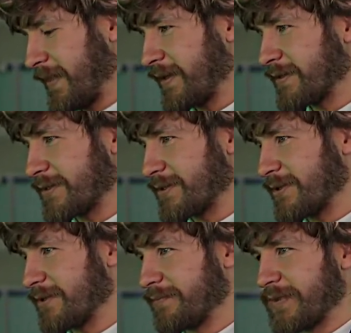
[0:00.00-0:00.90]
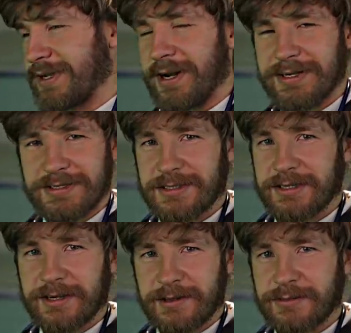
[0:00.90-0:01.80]
That's good. Classic
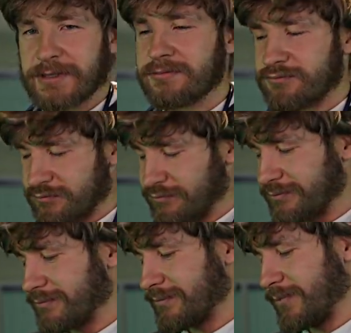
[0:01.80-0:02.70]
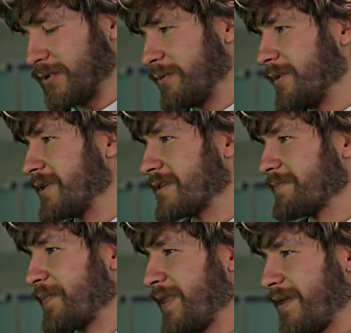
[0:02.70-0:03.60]
games, all means,
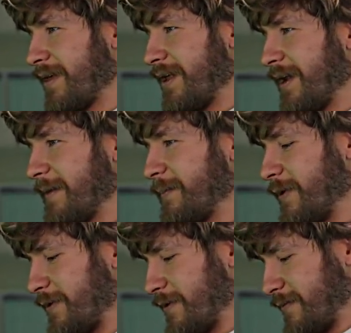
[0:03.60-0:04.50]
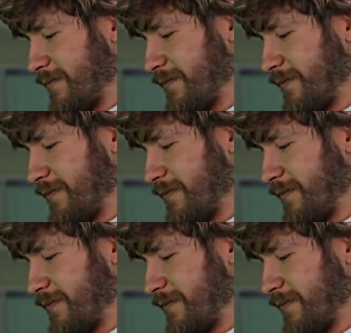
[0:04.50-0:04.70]
let me know.